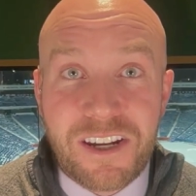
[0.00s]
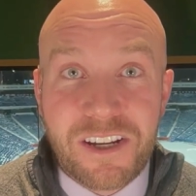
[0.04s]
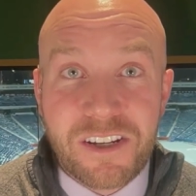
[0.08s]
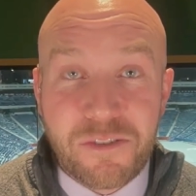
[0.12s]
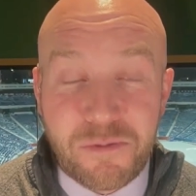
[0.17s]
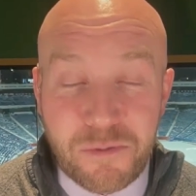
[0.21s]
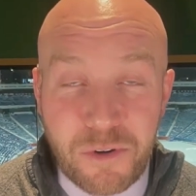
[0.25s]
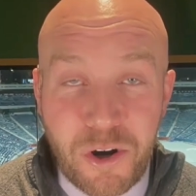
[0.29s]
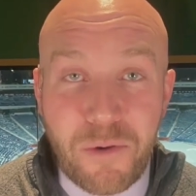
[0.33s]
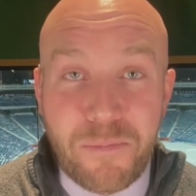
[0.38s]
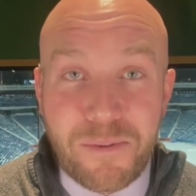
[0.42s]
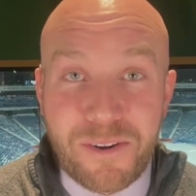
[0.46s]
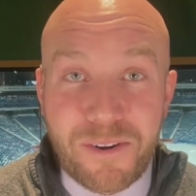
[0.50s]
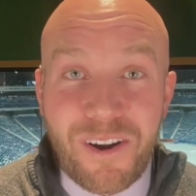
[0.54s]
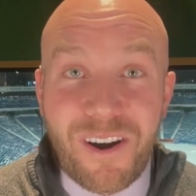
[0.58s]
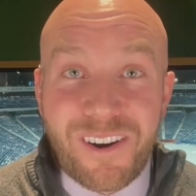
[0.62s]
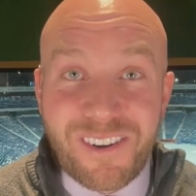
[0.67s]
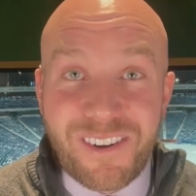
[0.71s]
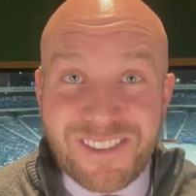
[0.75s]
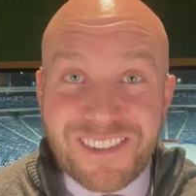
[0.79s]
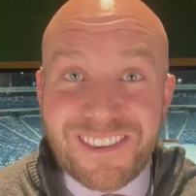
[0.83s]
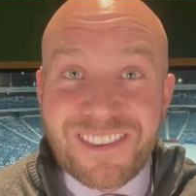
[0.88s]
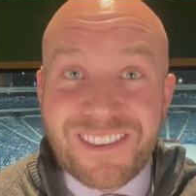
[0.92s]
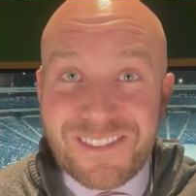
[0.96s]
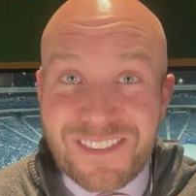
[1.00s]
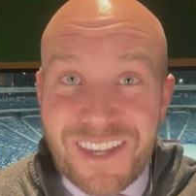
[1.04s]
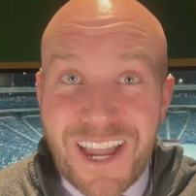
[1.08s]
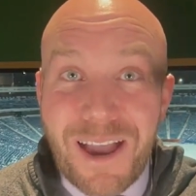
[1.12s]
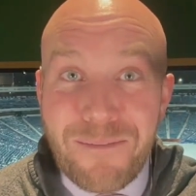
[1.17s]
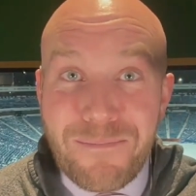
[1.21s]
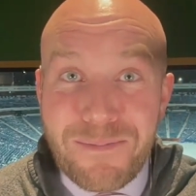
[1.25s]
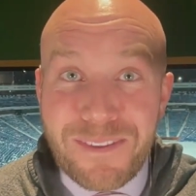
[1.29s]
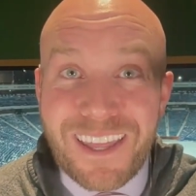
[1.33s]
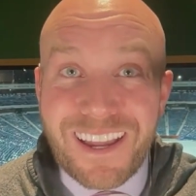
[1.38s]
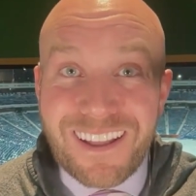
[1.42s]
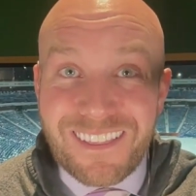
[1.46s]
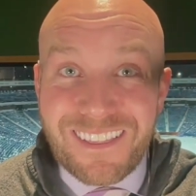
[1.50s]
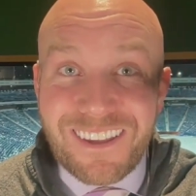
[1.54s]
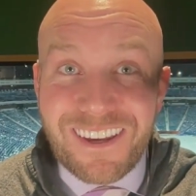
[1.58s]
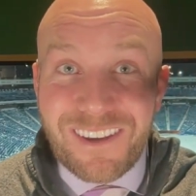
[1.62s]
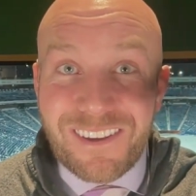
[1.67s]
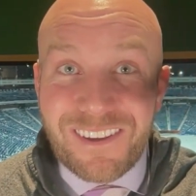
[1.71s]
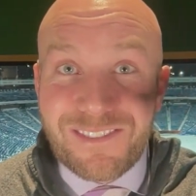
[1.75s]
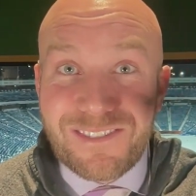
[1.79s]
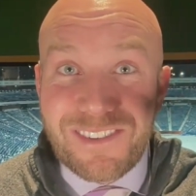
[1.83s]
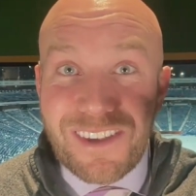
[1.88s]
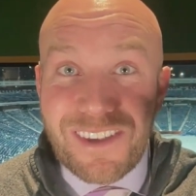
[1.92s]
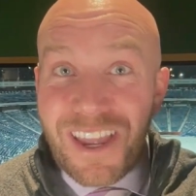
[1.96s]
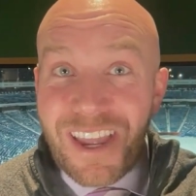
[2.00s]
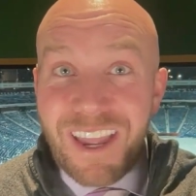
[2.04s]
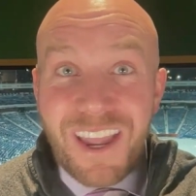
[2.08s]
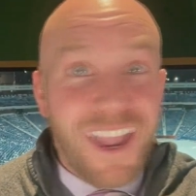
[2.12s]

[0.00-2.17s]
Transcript: Terrell Bernard's at the top of that list.